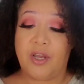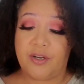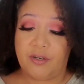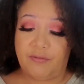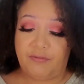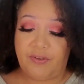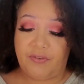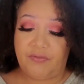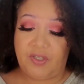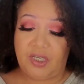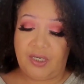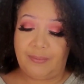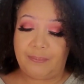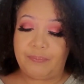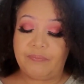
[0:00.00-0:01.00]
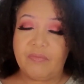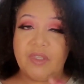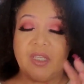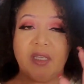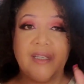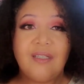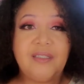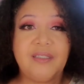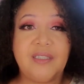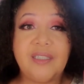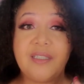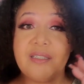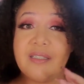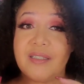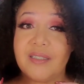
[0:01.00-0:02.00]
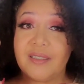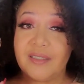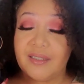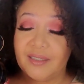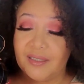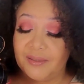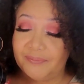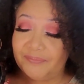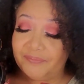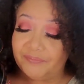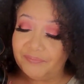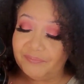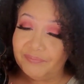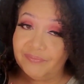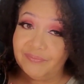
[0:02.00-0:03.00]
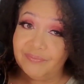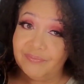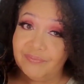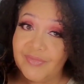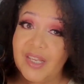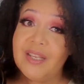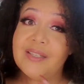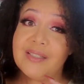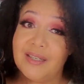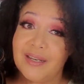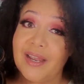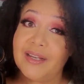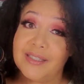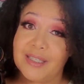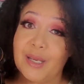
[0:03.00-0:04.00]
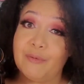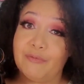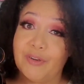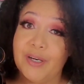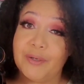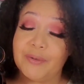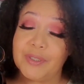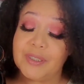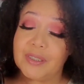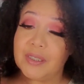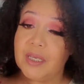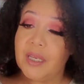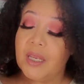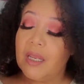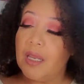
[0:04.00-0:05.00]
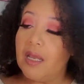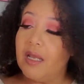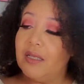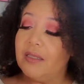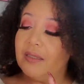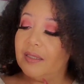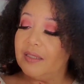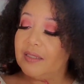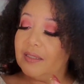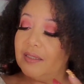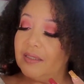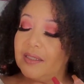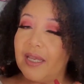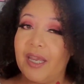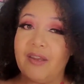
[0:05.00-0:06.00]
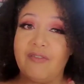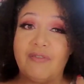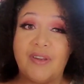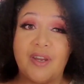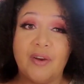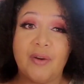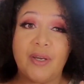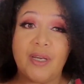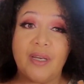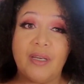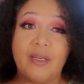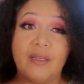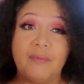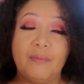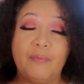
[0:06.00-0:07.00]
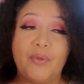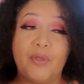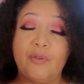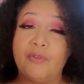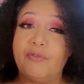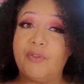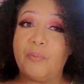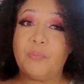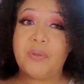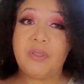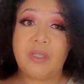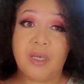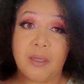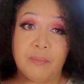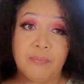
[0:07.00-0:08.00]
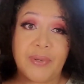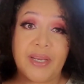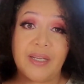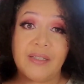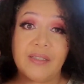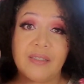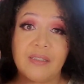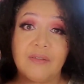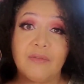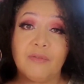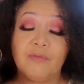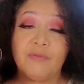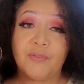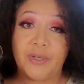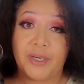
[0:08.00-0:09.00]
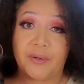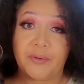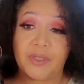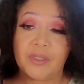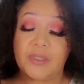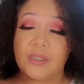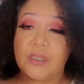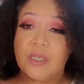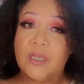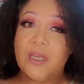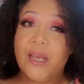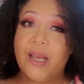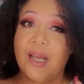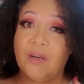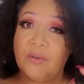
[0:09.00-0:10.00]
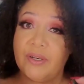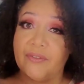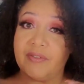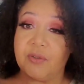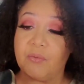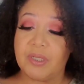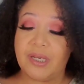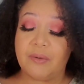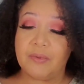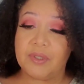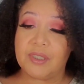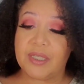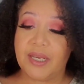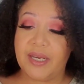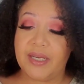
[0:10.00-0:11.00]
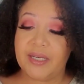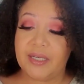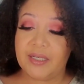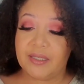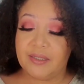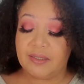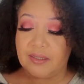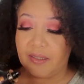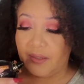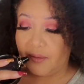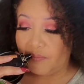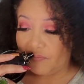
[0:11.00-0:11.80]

under 50. This is a nighttime fragrance. This is a very beautiful plum-based fragrance. However, what I will say is